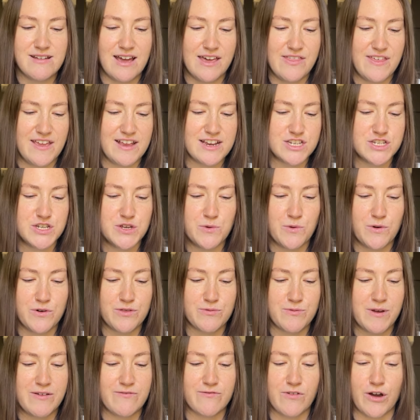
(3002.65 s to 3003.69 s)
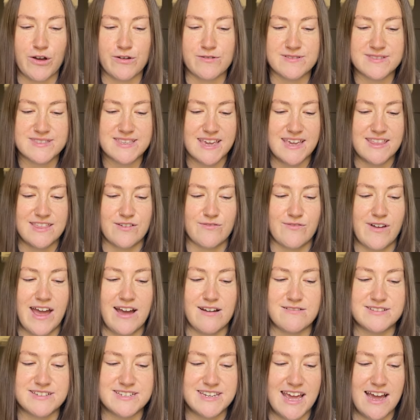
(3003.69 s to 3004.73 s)
I think, 2 or 3 rows in the
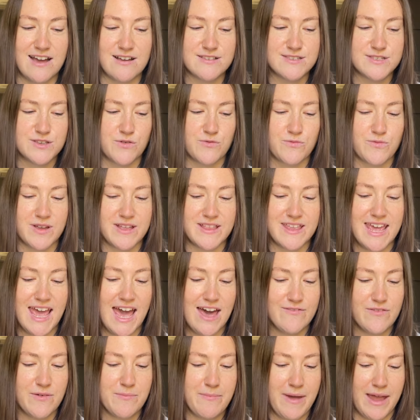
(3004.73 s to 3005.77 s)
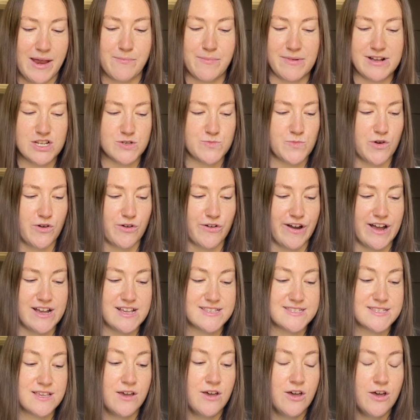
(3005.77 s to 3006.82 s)
round now, so really haven't made much
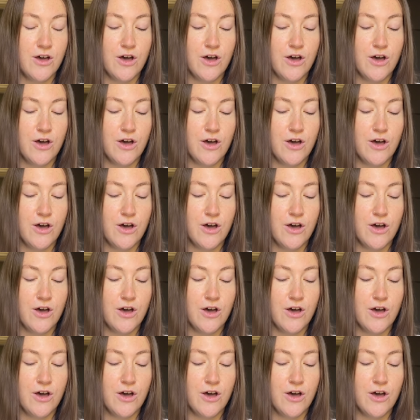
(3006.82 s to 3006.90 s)
progress